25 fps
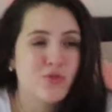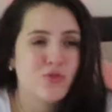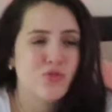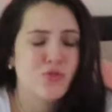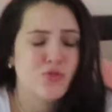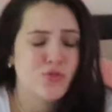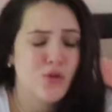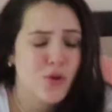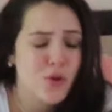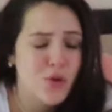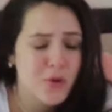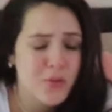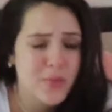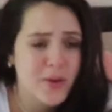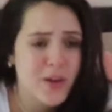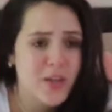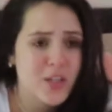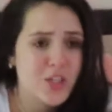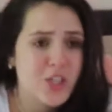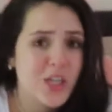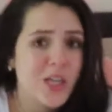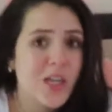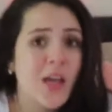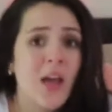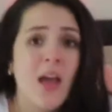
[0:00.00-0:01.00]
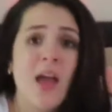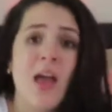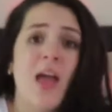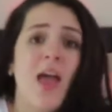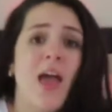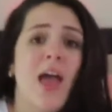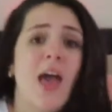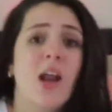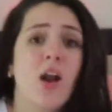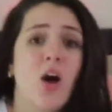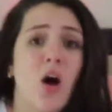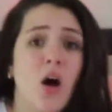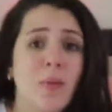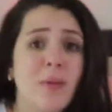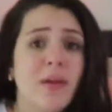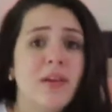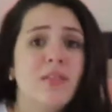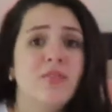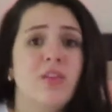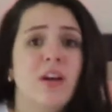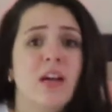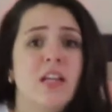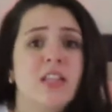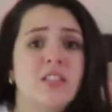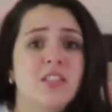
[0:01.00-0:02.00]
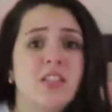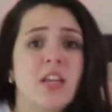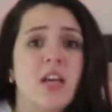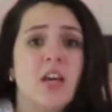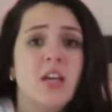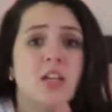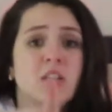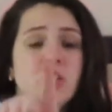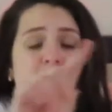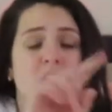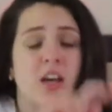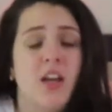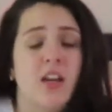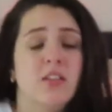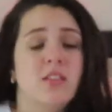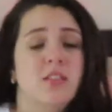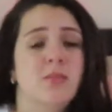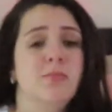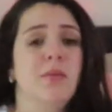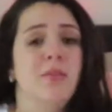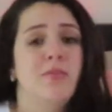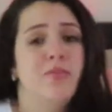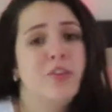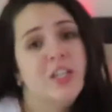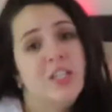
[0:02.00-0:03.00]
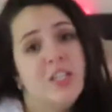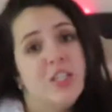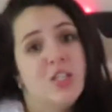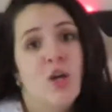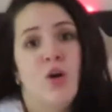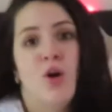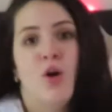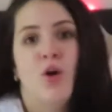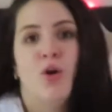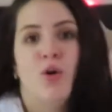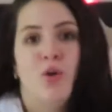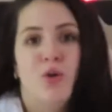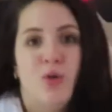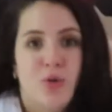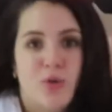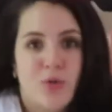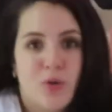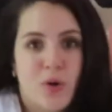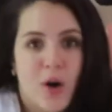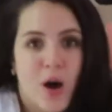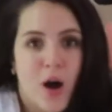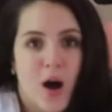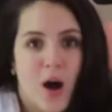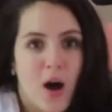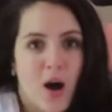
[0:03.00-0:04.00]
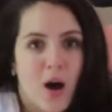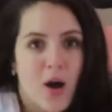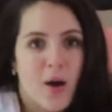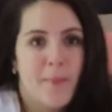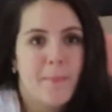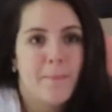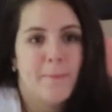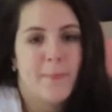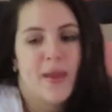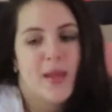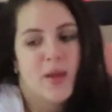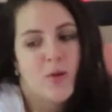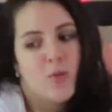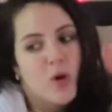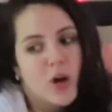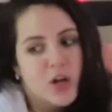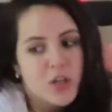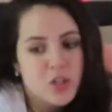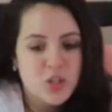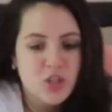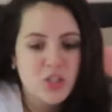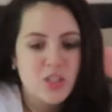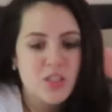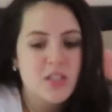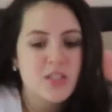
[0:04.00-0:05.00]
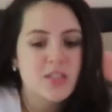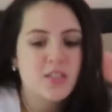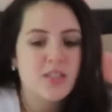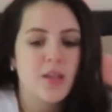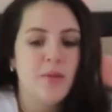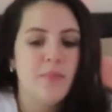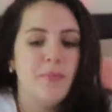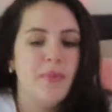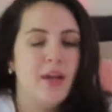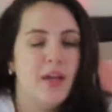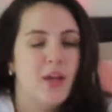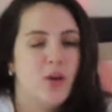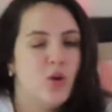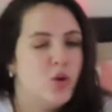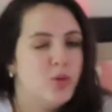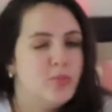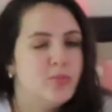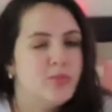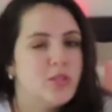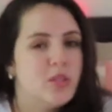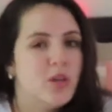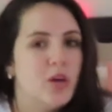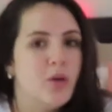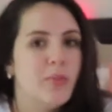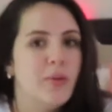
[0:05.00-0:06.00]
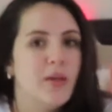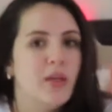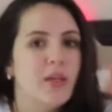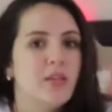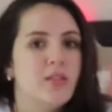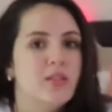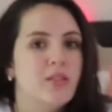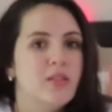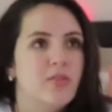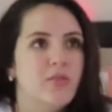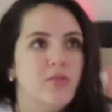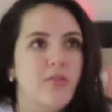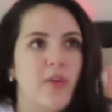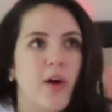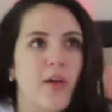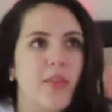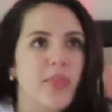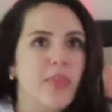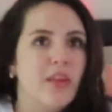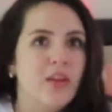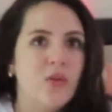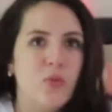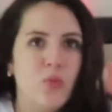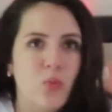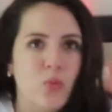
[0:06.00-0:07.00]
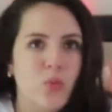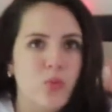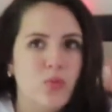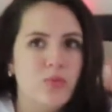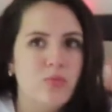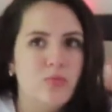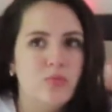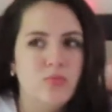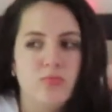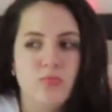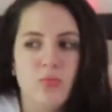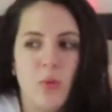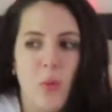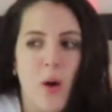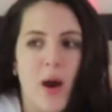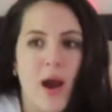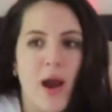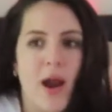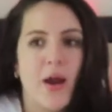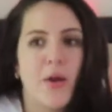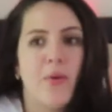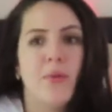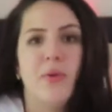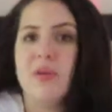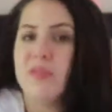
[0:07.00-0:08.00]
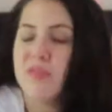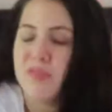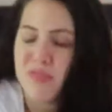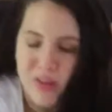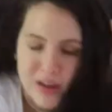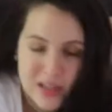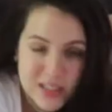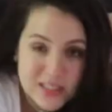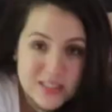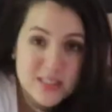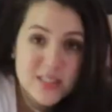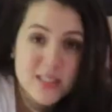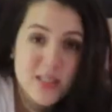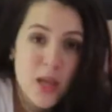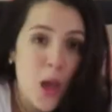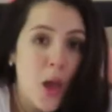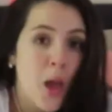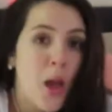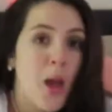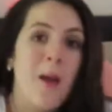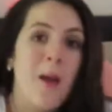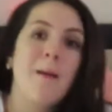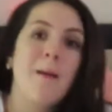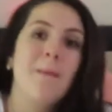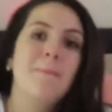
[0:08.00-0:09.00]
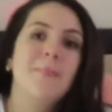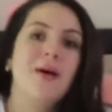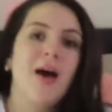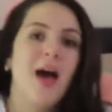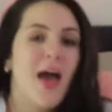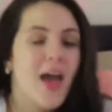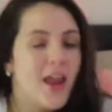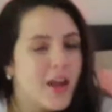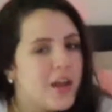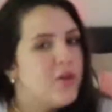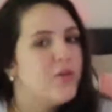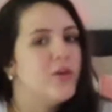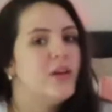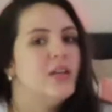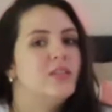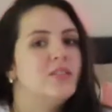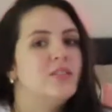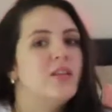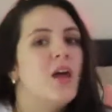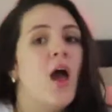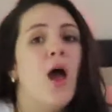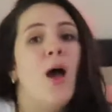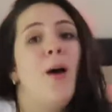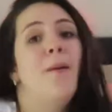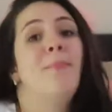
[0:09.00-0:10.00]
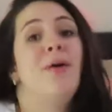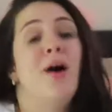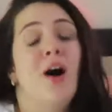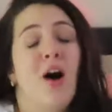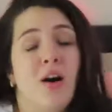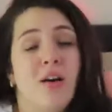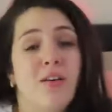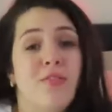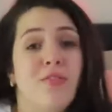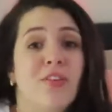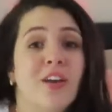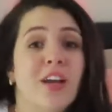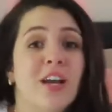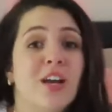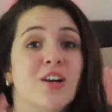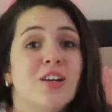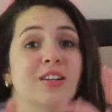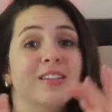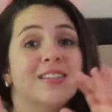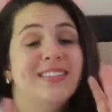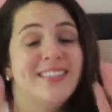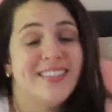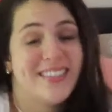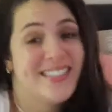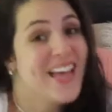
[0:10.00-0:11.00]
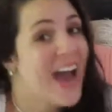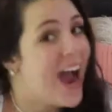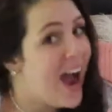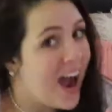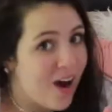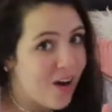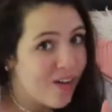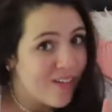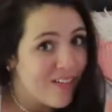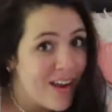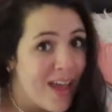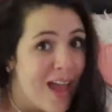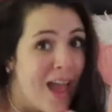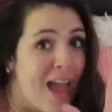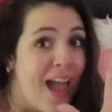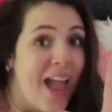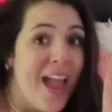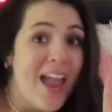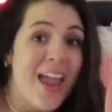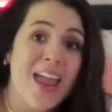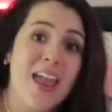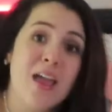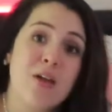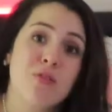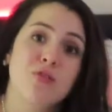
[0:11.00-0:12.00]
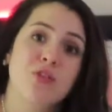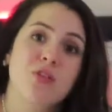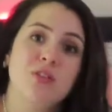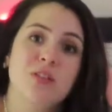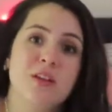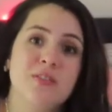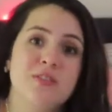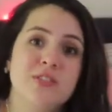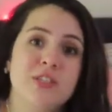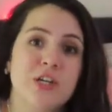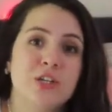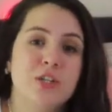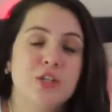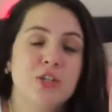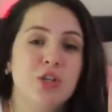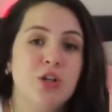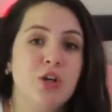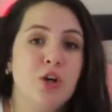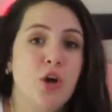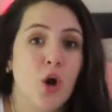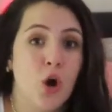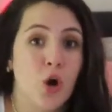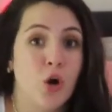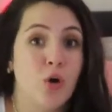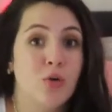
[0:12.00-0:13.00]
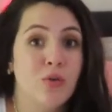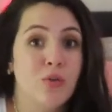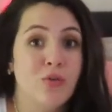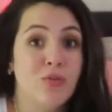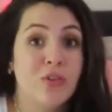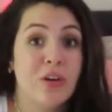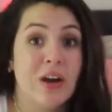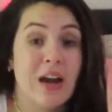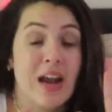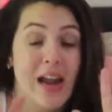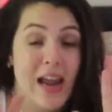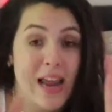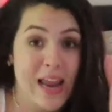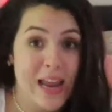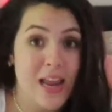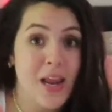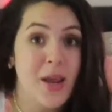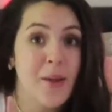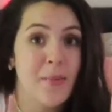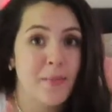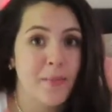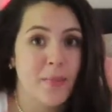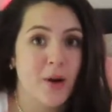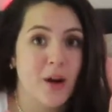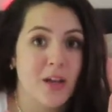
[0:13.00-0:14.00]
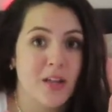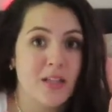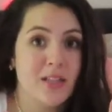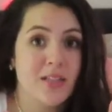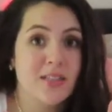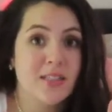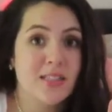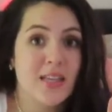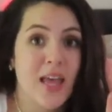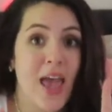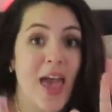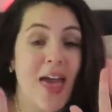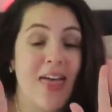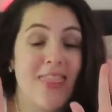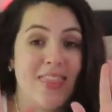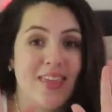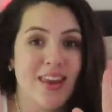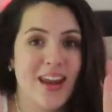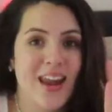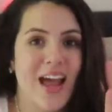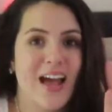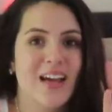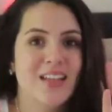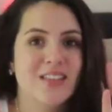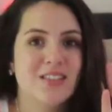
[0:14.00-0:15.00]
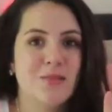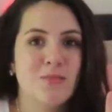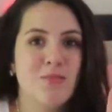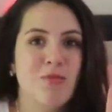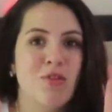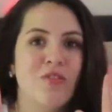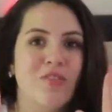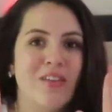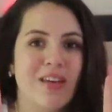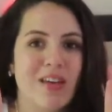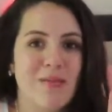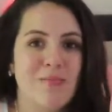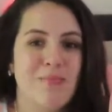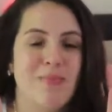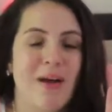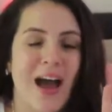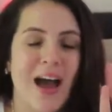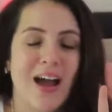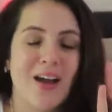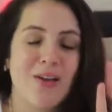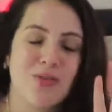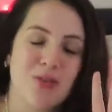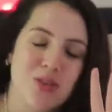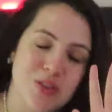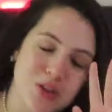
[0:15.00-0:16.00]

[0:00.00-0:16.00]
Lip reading: so much, and all my friends, shout out to my friends who may watch this. I mean, I hope so, because if not, then why are we friends? But anyways, put a finger down if you lived on your own for 8 months and then had to move in back